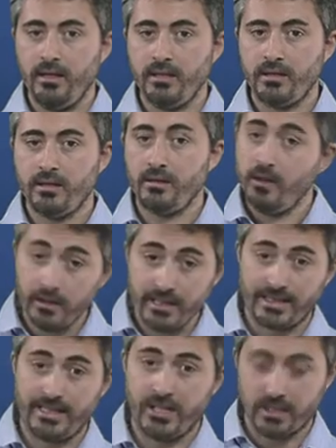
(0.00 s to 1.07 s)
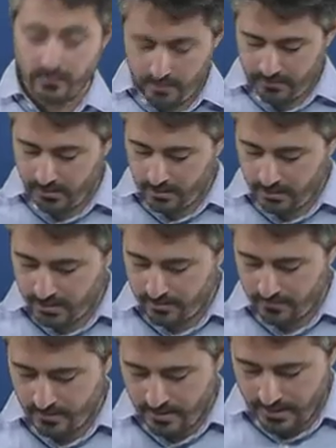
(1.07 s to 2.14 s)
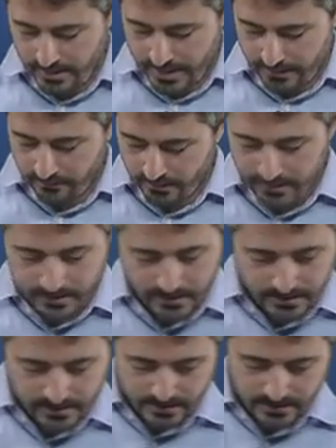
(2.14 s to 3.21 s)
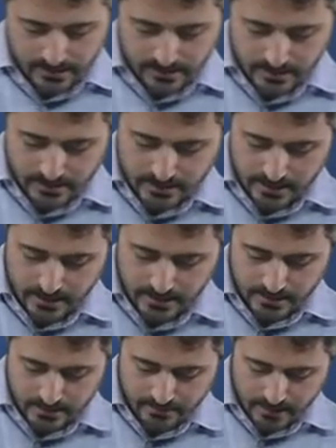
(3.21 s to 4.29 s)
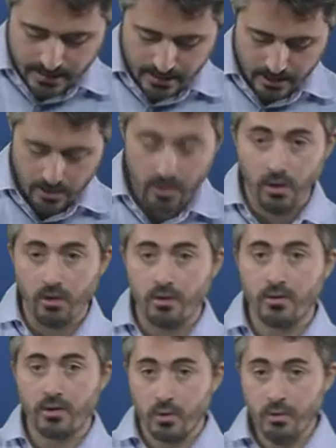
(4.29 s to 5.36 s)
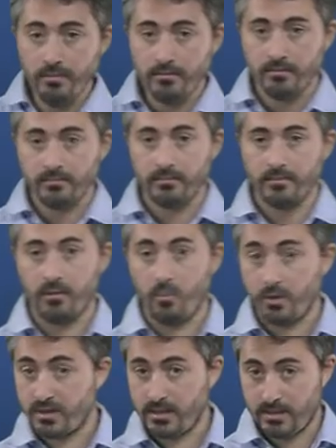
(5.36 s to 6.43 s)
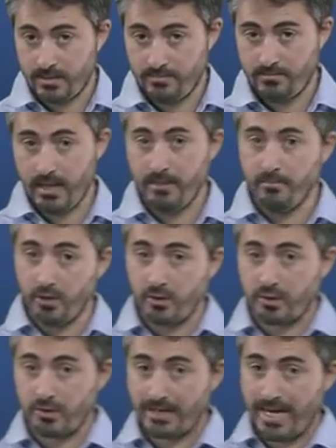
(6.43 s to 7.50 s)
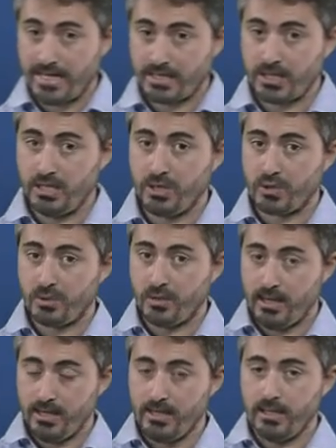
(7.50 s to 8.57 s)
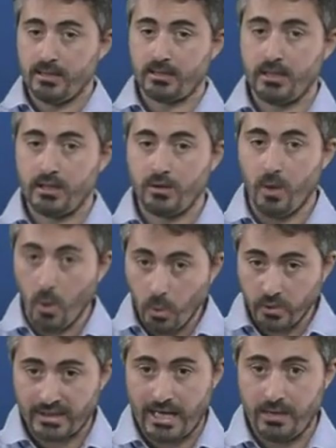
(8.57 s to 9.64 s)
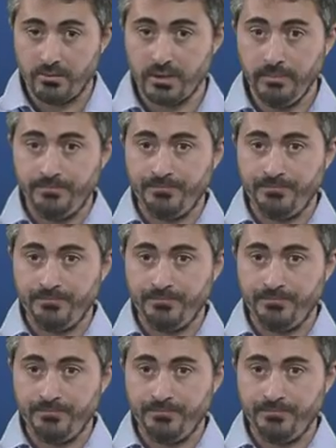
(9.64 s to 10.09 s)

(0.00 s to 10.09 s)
the early stages of the period, like for instance the spelling OU, for what is then monophthongized into a single U sound.